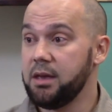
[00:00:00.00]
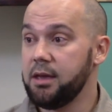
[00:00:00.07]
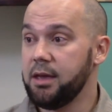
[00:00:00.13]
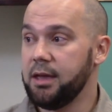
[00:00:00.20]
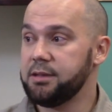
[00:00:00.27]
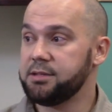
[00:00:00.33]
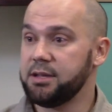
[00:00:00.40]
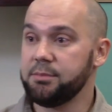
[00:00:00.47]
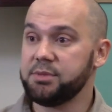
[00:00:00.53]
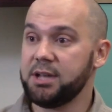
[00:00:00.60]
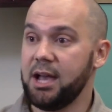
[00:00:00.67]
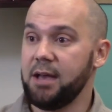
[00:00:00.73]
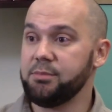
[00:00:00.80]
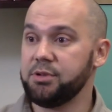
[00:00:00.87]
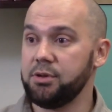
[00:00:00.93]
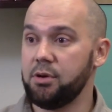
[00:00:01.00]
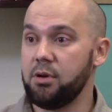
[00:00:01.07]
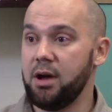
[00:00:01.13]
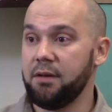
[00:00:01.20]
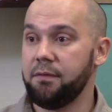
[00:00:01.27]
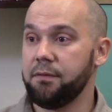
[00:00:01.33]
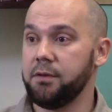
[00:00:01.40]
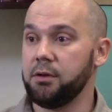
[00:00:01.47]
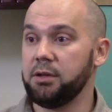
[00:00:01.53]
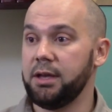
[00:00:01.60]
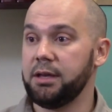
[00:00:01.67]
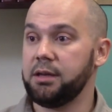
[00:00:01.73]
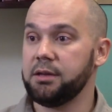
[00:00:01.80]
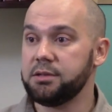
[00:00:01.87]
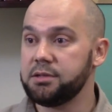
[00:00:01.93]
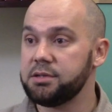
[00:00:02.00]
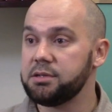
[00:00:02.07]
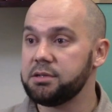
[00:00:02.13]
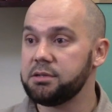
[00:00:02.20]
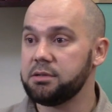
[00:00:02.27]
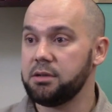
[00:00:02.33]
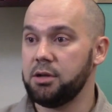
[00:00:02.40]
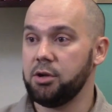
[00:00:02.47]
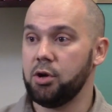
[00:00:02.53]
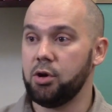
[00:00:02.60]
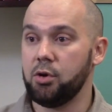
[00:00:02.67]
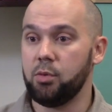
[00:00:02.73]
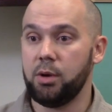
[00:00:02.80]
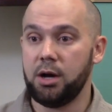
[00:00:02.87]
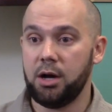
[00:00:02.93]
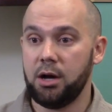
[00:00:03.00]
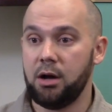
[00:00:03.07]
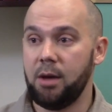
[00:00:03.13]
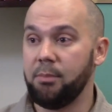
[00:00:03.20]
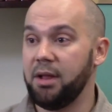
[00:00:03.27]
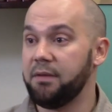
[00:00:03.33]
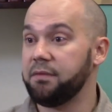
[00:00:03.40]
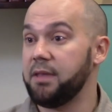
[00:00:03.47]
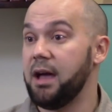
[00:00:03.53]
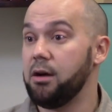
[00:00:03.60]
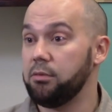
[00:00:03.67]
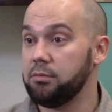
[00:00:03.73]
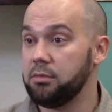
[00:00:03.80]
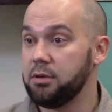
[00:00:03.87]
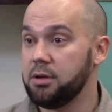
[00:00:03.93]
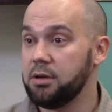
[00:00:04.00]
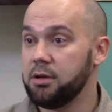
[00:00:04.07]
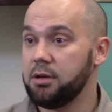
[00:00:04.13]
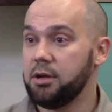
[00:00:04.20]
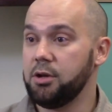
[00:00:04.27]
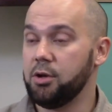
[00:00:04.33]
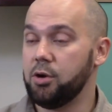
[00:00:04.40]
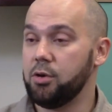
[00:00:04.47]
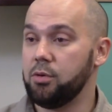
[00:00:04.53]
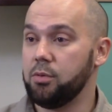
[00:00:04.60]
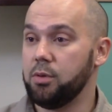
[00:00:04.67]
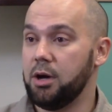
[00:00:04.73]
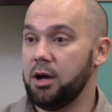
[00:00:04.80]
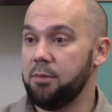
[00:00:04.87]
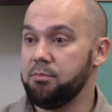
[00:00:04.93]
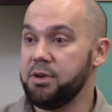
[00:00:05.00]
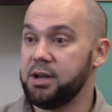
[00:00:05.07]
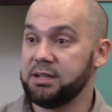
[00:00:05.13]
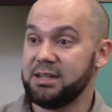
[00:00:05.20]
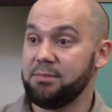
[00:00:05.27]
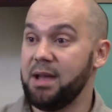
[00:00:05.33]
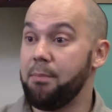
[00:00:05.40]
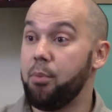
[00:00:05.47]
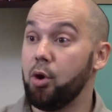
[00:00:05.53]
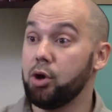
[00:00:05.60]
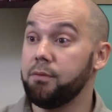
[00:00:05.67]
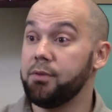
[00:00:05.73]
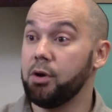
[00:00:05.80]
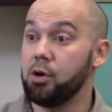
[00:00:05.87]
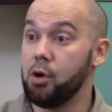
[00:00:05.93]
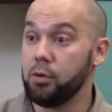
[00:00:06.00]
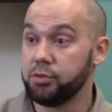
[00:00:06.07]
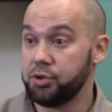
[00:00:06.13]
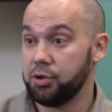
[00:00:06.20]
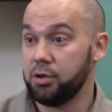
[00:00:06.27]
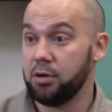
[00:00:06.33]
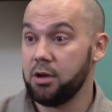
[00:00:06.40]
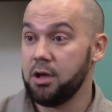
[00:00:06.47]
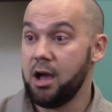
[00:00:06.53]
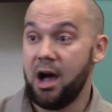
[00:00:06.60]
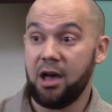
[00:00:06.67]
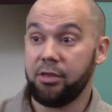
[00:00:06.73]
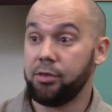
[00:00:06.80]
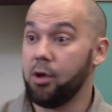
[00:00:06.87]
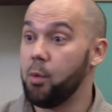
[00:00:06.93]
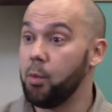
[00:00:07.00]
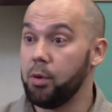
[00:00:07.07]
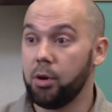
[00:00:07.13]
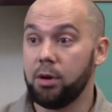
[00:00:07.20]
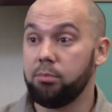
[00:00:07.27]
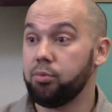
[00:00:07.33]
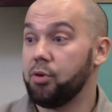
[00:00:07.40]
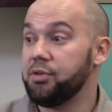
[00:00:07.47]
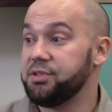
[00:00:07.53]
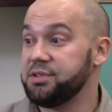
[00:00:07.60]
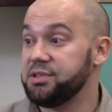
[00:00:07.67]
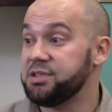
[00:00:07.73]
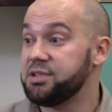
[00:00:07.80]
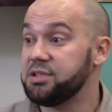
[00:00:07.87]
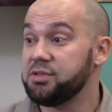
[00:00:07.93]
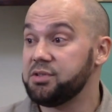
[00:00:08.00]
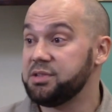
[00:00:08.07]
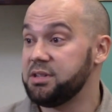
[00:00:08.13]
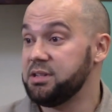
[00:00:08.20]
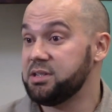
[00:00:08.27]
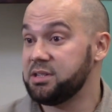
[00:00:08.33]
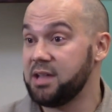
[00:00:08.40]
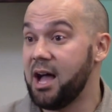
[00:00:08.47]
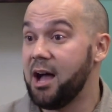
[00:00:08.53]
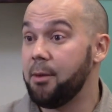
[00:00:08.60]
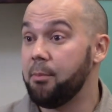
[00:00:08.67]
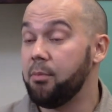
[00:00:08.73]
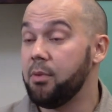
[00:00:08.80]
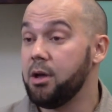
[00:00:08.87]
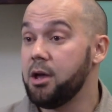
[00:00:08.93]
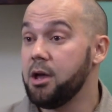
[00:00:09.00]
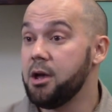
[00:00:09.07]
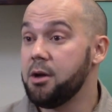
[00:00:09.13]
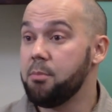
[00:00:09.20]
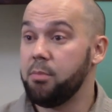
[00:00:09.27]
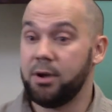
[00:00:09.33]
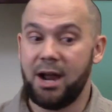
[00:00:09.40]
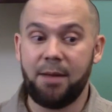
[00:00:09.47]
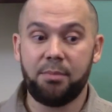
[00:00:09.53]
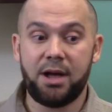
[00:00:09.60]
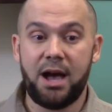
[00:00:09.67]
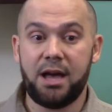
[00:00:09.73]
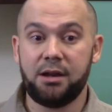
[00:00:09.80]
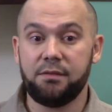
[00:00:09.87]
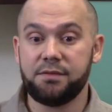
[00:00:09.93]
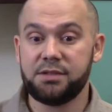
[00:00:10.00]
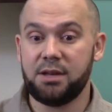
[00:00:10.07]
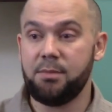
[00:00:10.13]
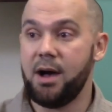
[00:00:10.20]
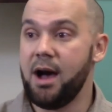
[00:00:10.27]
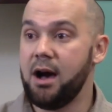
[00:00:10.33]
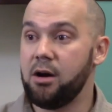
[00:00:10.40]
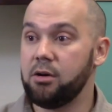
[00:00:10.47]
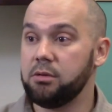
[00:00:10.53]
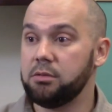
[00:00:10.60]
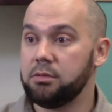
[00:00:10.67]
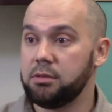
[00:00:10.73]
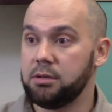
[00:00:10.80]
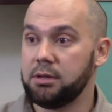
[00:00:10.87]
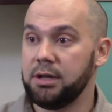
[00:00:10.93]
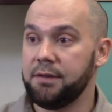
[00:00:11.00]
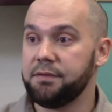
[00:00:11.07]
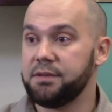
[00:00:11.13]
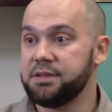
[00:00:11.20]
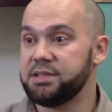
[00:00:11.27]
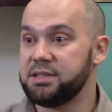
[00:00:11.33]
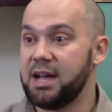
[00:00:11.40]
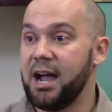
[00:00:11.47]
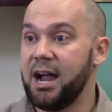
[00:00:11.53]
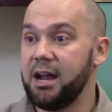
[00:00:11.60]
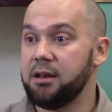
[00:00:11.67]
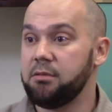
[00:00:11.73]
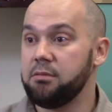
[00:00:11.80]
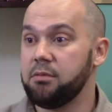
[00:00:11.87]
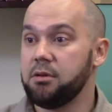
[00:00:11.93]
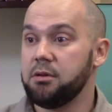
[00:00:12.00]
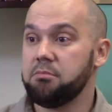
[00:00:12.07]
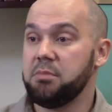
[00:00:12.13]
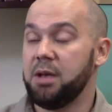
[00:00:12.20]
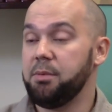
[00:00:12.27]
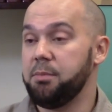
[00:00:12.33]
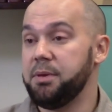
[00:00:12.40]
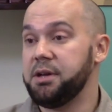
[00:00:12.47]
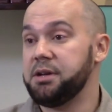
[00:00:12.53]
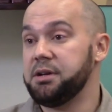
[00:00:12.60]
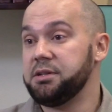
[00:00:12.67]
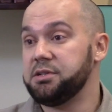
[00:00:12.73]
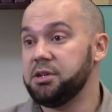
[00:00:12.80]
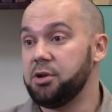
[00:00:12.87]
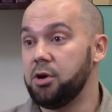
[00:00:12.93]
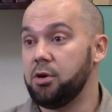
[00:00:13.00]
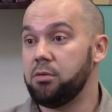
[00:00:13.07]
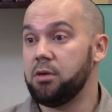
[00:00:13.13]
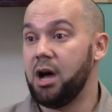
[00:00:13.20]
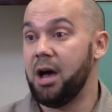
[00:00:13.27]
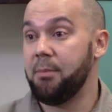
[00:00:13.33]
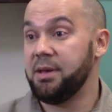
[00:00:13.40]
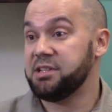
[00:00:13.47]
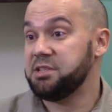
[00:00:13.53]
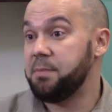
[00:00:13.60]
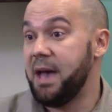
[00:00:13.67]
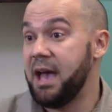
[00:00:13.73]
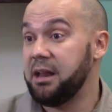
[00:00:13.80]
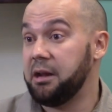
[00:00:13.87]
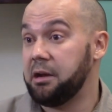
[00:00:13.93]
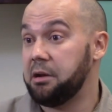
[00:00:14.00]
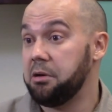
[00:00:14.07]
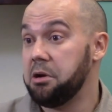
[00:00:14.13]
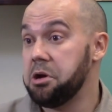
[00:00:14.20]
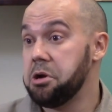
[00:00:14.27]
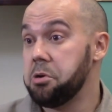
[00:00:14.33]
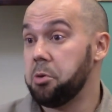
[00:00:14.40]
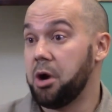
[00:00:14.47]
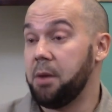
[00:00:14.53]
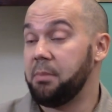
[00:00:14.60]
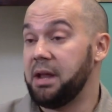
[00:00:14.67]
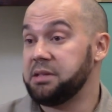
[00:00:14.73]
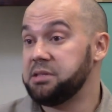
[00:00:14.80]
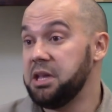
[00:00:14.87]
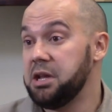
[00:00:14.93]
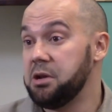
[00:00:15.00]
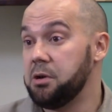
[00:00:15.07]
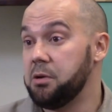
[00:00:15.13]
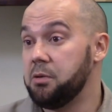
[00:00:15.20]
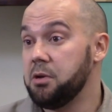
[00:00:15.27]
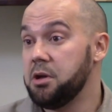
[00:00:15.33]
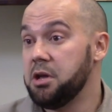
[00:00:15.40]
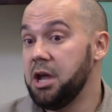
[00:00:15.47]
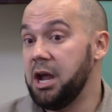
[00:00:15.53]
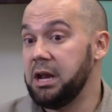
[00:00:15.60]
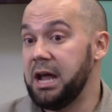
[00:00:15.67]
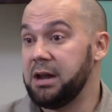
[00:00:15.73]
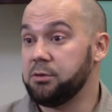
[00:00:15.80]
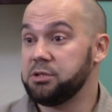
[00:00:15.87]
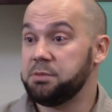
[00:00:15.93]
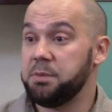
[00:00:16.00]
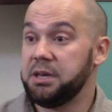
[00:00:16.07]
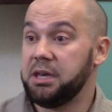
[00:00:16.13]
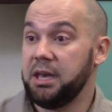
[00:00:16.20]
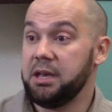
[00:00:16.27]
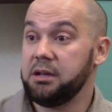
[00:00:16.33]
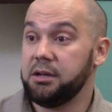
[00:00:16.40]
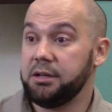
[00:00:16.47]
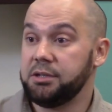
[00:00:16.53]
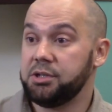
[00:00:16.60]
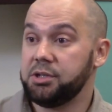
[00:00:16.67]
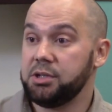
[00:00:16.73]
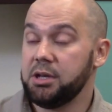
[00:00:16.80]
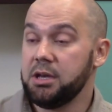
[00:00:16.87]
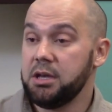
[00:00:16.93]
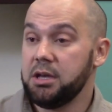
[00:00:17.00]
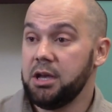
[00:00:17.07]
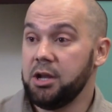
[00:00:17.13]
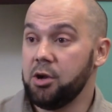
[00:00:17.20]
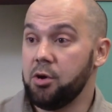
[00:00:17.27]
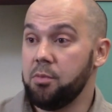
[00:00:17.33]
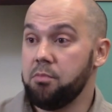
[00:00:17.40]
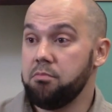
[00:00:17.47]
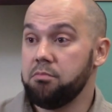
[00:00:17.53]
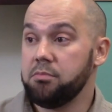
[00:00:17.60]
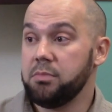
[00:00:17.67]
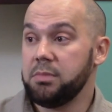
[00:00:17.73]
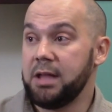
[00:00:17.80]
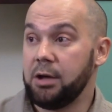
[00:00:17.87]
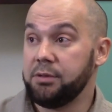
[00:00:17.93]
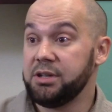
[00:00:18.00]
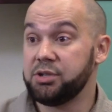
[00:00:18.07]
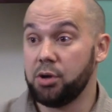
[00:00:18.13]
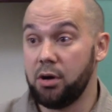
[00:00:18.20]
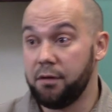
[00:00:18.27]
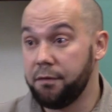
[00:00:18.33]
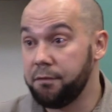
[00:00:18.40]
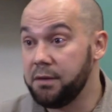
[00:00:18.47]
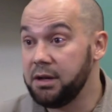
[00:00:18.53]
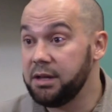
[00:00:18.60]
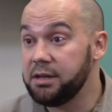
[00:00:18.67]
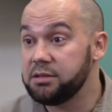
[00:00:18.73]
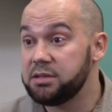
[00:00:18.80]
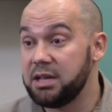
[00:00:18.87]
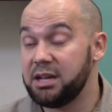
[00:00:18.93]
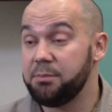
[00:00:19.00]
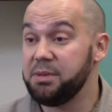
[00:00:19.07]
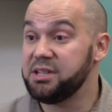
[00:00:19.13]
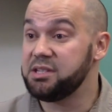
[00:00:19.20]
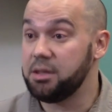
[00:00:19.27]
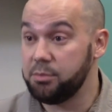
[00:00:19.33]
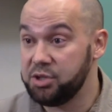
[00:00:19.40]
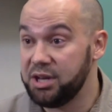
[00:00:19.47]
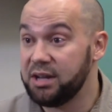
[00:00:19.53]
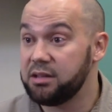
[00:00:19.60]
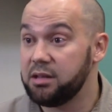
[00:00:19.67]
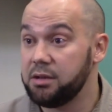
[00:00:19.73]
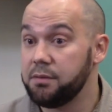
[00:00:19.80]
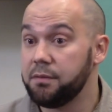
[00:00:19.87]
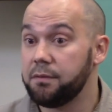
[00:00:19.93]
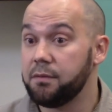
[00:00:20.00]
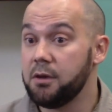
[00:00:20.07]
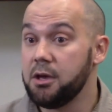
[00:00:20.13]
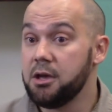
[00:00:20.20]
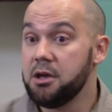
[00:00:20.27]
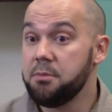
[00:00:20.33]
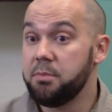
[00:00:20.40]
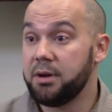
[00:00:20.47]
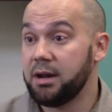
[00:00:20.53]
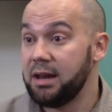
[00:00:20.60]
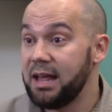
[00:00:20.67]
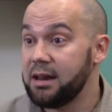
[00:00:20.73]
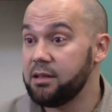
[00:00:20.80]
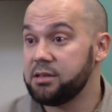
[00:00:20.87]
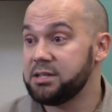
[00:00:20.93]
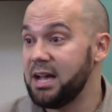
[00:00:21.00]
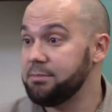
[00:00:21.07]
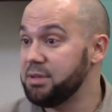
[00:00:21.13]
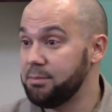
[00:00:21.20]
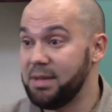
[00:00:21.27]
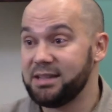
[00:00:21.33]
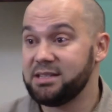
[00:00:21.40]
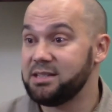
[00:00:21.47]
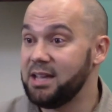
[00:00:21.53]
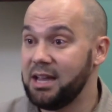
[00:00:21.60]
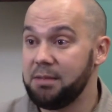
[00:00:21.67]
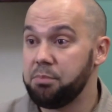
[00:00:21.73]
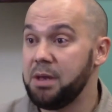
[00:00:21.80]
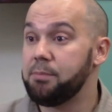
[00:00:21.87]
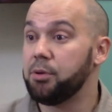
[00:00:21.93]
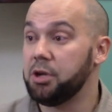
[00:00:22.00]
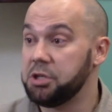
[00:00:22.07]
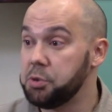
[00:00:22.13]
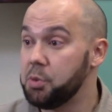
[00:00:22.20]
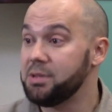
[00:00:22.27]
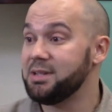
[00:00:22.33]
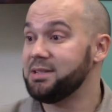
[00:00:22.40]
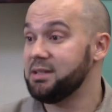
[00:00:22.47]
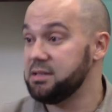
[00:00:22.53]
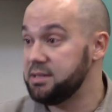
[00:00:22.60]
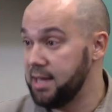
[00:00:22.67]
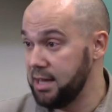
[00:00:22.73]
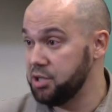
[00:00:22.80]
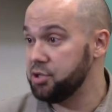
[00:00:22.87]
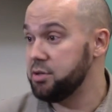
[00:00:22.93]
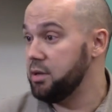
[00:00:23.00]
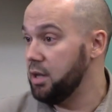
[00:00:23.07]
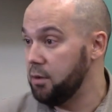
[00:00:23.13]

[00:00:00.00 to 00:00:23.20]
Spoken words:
and sometimes, you know, I feel like it's, you know, I'm left out. You know, because I'm not part of their culture. I thought we were brothers and sisters in Islam, but I'm kind of somehow left aside, maybe because, you know, I'm Hispanic or I'm Latino and I don't speak English. You know, now these are all feelings, they could be subjective, but a lot of the times I'm not saying people are doing this intentionally,